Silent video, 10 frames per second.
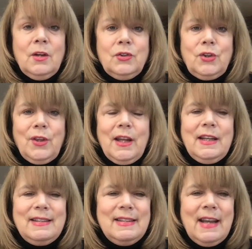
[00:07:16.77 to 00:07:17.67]
So
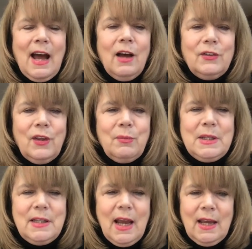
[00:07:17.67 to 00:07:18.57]
that
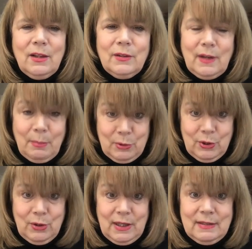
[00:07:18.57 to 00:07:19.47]
we take those
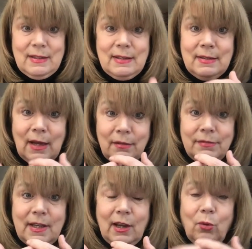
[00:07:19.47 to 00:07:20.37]
opportunities to
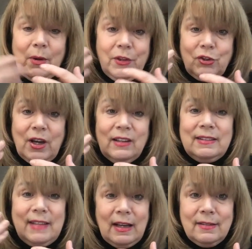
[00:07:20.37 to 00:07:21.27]
dovetail what the
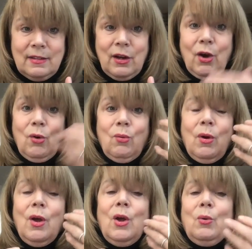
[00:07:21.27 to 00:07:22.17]
child does know
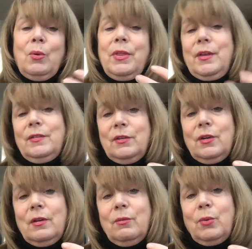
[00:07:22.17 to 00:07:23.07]
with
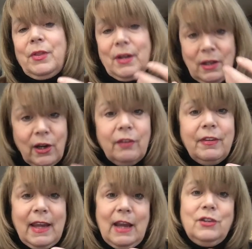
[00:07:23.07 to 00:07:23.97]
the
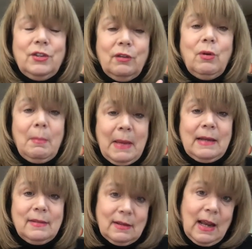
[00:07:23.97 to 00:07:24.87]
clarification of what
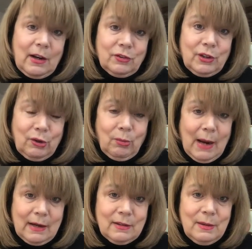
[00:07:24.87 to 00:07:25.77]
makes it actually
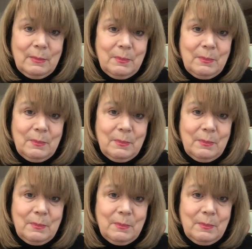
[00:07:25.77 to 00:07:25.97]
correct.